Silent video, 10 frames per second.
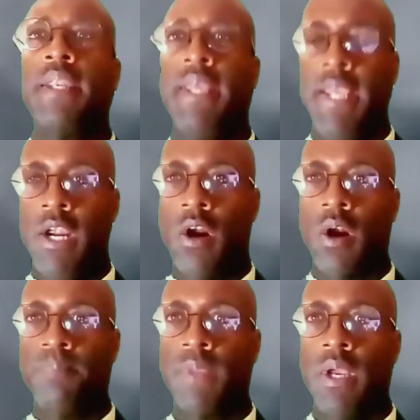
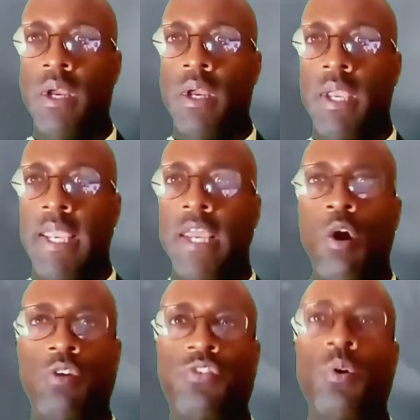here in
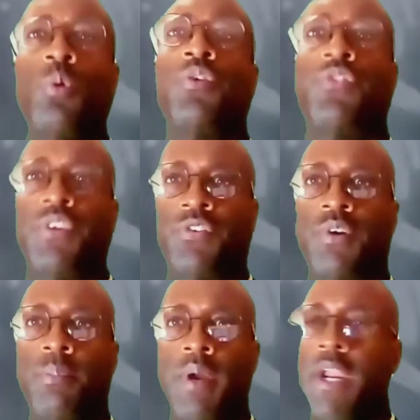our solar
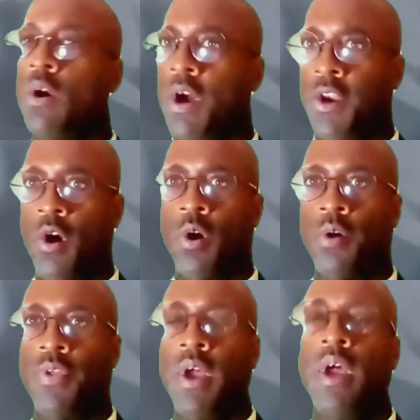system, here on
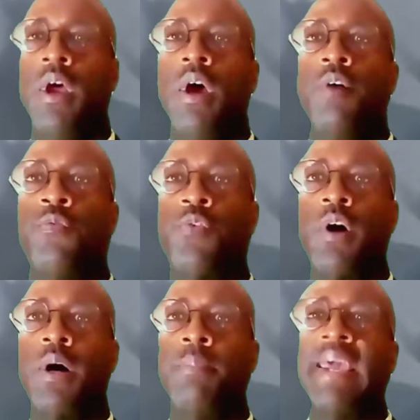Earth,
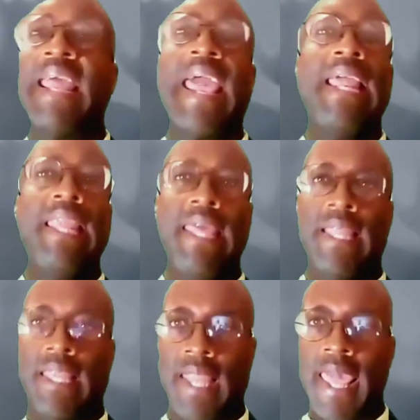from an
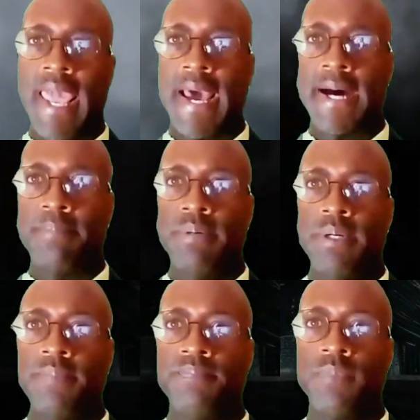alien lab
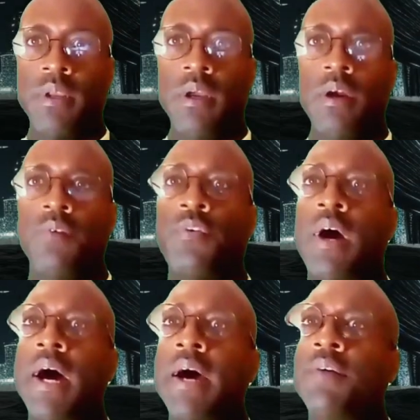
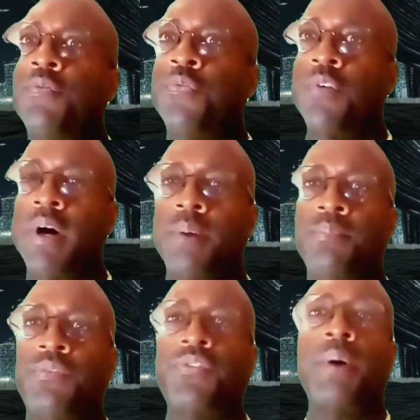
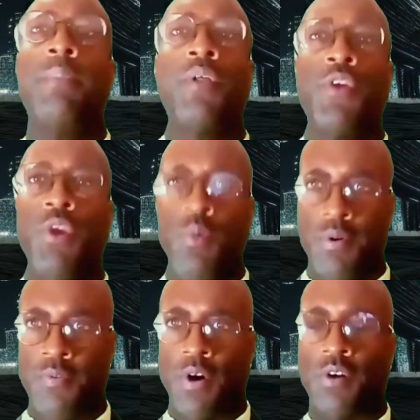from some other
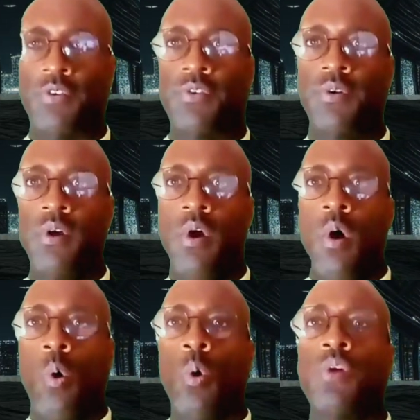universe,
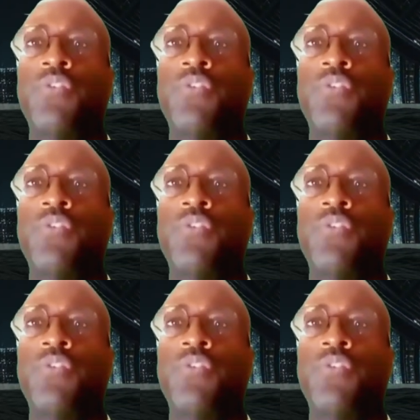or